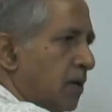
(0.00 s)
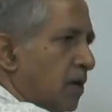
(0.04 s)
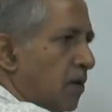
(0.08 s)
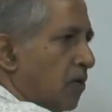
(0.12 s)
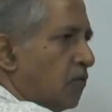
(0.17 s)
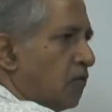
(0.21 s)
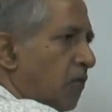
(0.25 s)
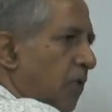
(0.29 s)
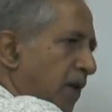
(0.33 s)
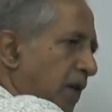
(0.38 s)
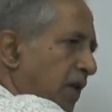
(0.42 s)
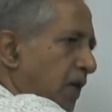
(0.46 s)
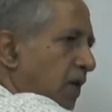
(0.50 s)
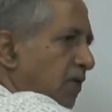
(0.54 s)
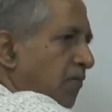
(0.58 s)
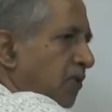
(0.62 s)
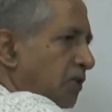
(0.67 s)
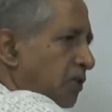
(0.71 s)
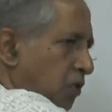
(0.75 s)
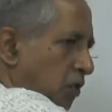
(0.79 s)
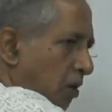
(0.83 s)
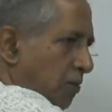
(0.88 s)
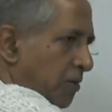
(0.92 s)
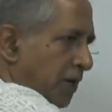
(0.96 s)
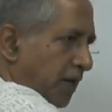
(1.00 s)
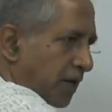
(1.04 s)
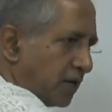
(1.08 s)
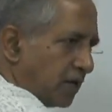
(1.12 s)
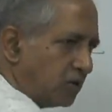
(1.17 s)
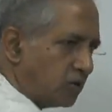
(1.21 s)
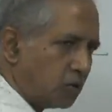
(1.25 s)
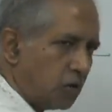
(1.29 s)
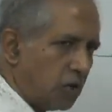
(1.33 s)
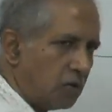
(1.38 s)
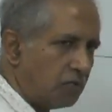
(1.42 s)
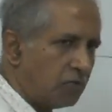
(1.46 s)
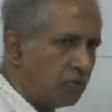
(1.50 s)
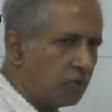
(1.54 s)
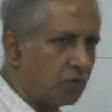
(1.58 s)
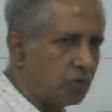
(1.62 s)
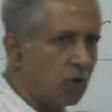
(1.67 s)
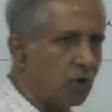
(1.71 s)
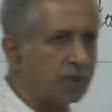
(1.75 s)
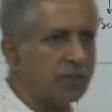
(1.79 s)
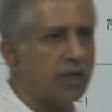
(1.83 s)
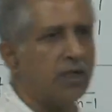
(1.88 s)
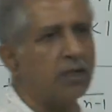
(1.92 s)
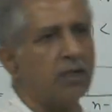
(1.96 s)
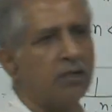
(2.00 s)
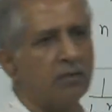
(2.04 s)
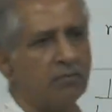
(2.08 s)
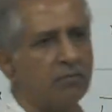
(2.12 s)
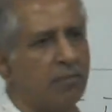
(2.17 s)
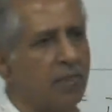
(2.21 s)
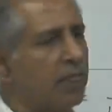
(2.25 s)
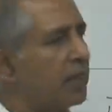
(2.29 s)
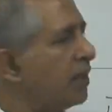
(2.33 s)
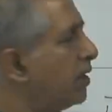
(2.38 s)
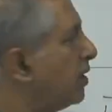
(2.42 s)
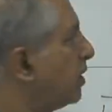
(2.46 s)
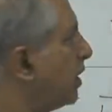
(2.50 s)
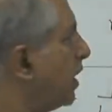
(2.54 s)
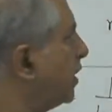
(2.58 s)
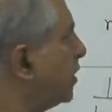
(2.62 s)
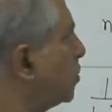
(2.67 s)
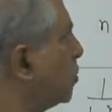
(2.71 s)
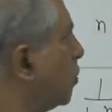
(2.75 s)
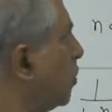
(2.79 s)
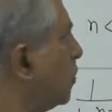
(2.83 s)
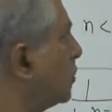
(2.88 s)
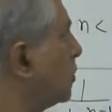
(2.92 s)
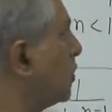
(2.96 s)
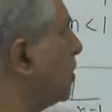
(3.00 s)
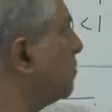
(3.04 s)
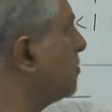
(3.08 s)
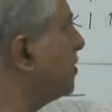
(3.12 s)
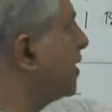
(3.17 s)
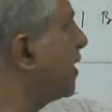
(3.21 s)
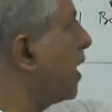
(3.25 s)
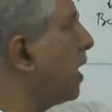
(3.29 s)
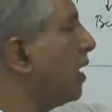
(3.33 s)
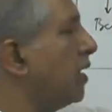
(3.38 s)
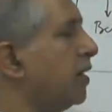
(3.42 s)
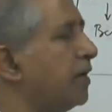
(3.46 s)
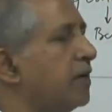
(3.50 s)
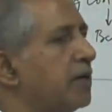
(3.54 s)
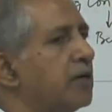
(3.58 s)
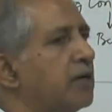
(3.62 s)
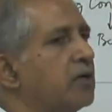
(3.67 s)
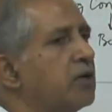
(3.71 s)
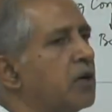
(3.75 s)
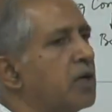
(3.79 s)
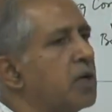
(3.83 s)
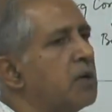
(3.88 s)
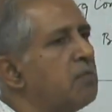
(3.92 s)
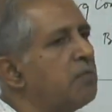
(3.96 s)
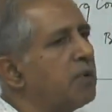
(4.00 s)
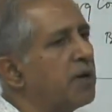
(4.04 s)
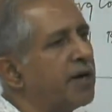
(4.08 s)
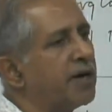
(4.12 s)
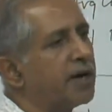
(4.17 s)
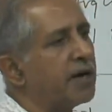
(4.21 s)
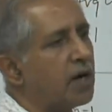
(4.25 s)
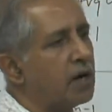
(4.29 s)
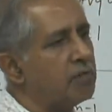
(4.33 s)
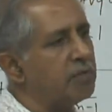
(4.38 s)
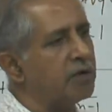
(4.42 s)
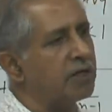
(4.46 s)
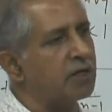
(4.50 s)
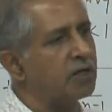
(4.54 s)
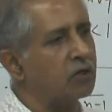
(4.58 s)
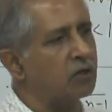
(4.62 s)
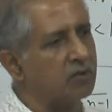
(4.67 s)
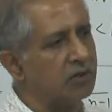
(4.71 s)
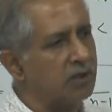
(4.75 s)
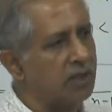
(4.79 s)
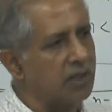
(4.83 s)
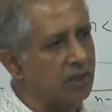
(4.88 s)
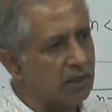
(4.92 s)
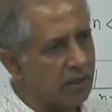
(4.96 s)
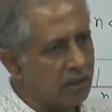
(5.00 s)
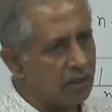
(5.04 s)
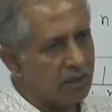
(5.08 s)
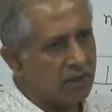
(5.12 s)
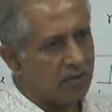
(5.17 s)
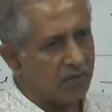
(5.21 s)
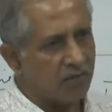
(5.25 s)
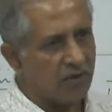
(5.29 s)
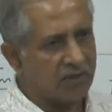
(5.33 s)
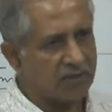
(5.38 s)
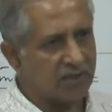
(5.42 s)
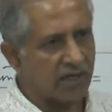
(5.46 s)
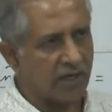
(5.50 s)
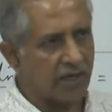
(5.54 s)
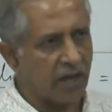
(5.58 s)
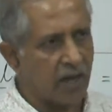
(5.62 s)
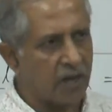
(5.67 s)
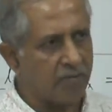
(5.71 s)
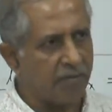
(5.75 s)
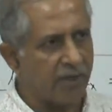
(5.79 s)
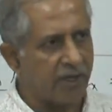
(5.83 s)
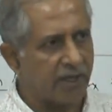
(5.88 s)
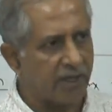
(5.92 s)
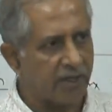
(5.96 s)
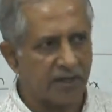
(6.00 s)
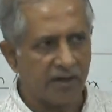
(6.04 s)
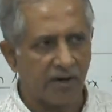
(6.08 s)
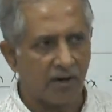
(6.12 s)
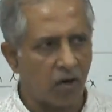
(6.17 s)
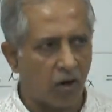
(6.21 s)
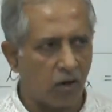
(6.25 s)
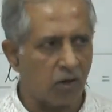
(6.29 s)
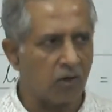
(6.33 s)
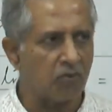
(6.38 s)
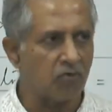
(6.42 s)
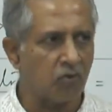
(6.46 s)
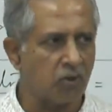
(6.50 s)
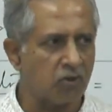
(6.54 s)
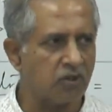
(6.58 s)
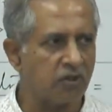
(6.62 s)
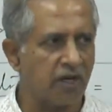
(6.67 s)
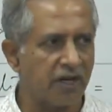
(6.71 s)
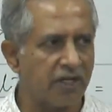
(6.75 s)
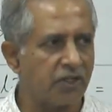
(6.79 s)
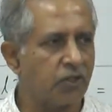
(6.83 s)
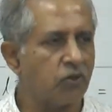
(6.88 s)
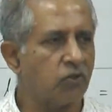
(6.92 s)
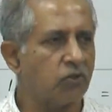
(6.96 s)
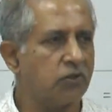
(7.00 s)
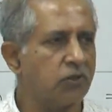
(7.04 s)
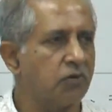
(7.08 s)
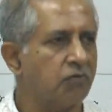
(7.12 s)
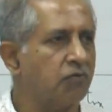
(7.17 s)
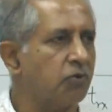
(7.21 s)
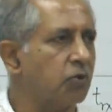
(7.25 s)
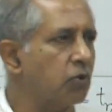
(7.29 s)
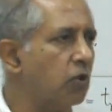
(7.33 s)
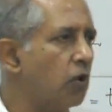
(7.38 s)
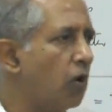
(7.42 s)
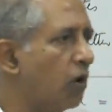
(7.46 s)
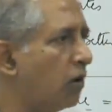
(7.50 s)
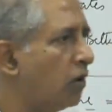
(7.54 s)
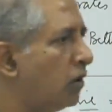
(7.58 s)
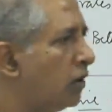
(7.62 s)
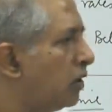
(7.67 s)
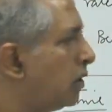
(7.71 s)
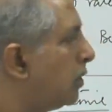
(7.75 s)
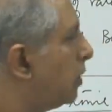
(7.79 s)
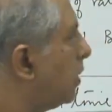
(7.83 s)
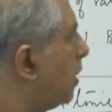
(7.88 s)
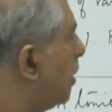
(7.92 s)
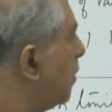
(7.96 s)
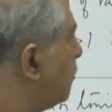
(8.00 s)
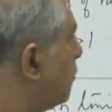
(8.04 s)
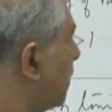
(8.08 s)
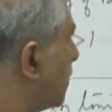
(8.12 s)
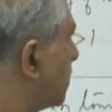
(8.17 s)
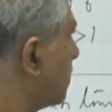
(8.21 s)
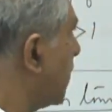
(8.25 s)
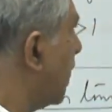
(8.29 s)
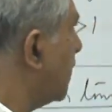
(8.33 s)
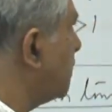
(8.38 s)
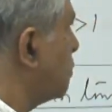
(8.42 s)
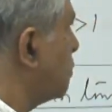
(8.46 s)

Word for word: for a given geometry so if you know the ratios of the you know impeller diameter to the vessel diameter and all of those ratios if you know for that